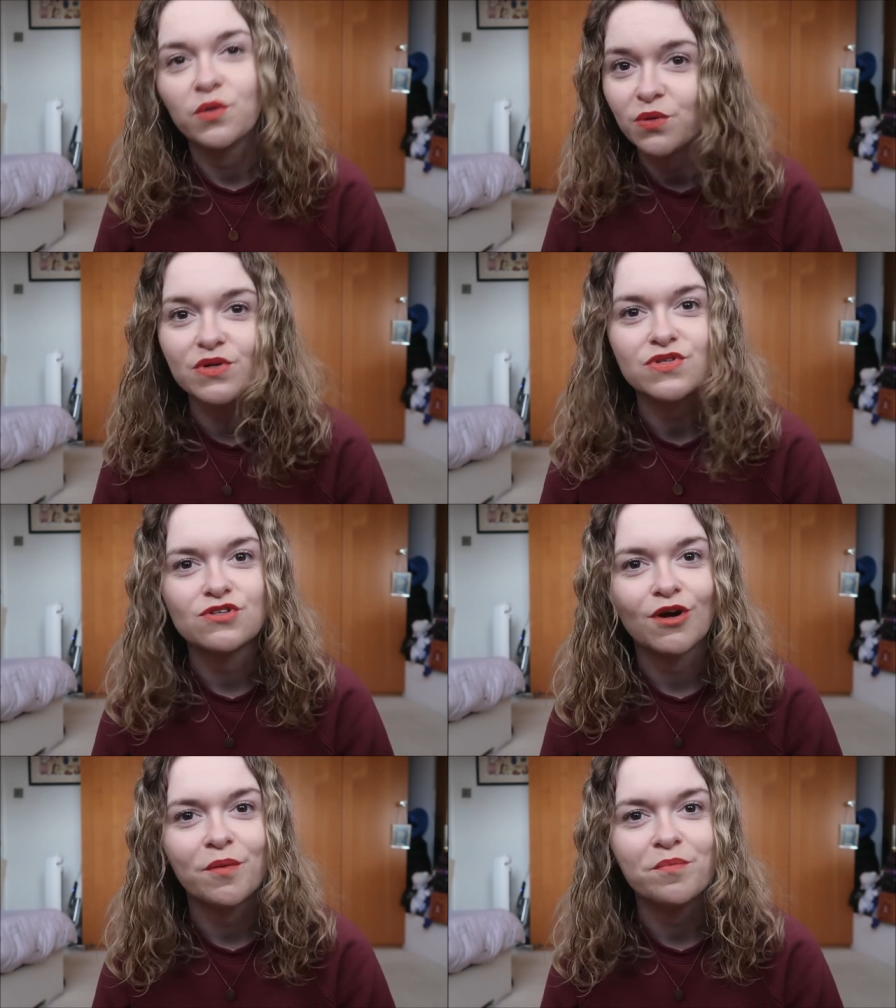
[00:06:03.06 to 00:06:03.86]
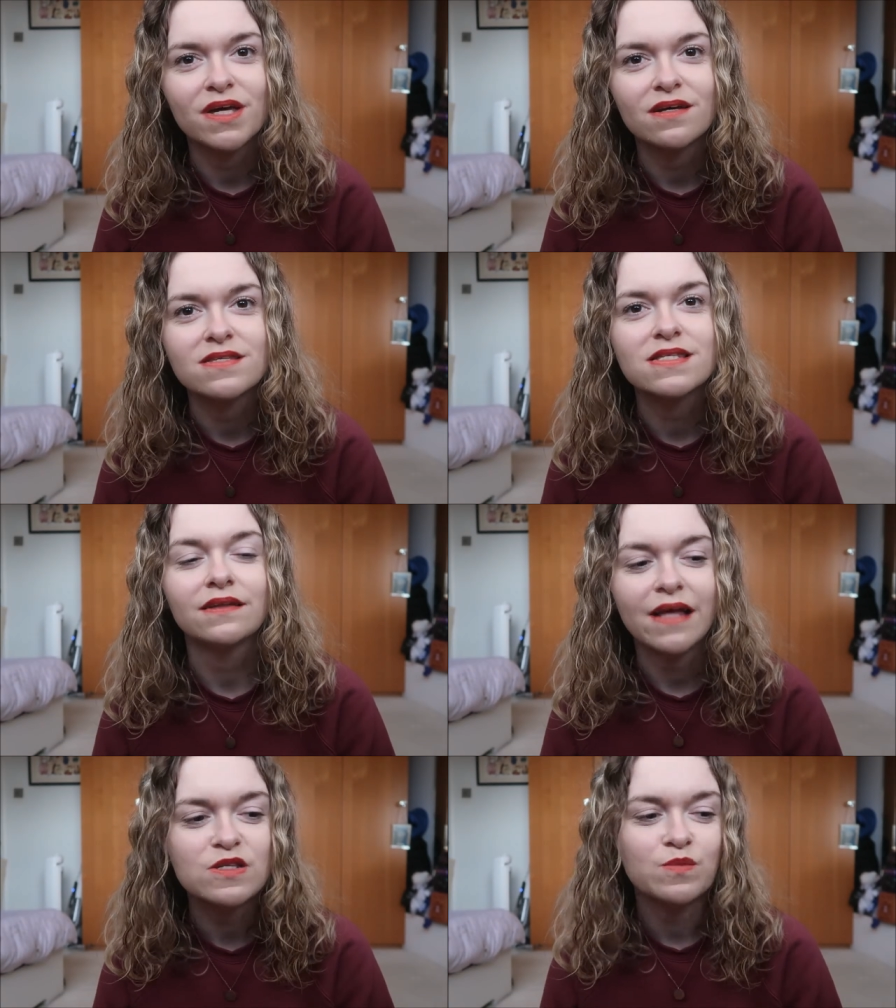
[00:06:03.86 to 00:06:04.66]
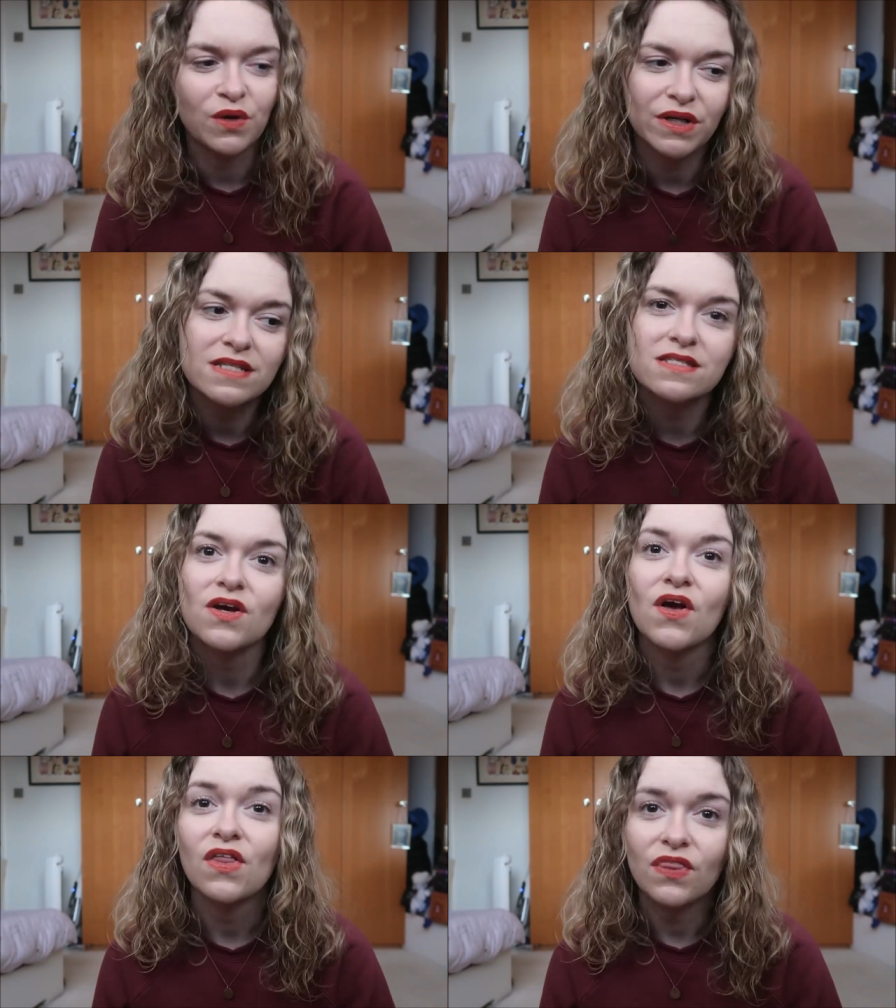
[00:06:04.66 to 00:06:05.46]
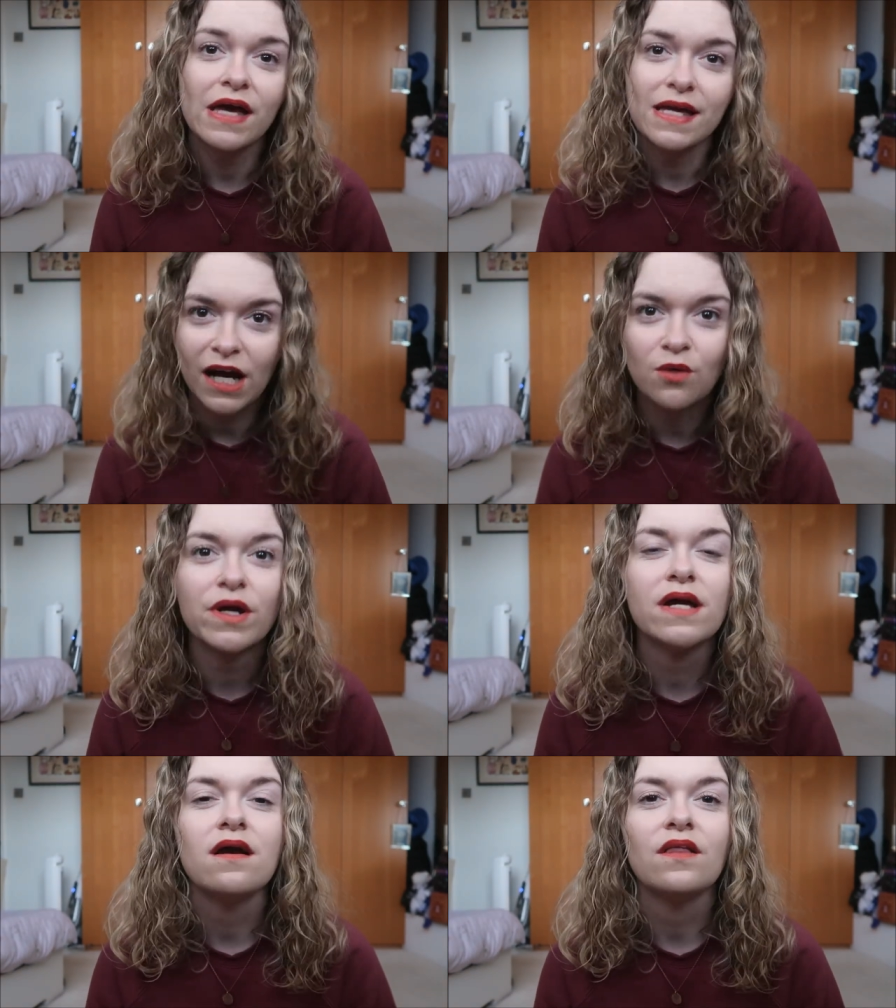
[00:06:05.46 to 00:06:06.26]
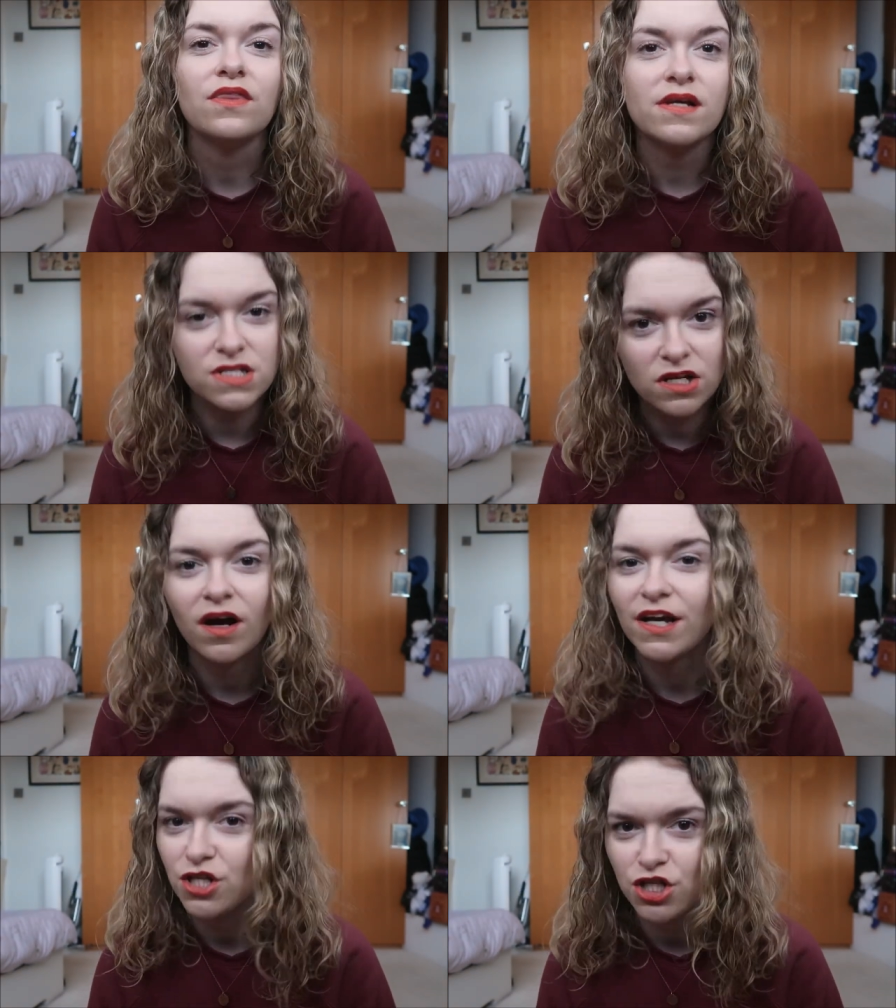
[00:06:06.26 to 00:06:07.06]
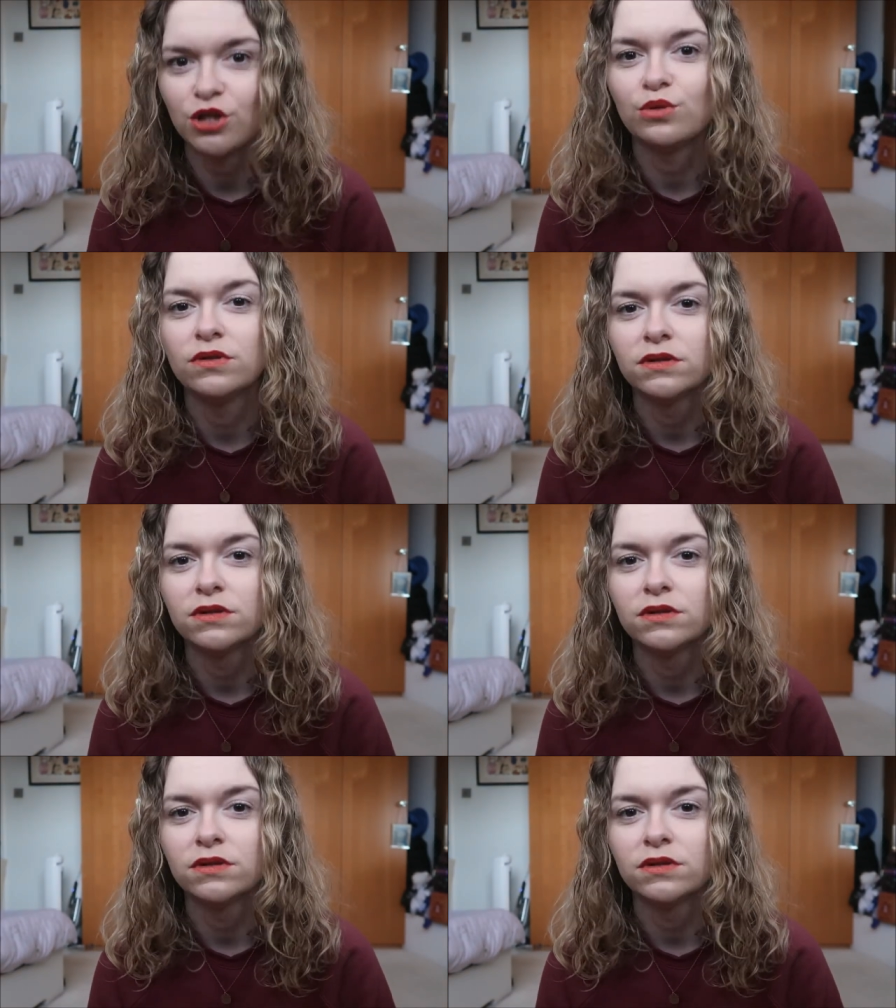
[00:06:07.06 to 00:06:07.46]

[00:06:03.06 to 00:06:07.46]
orchestra because, let's be honest, they carry the entire show.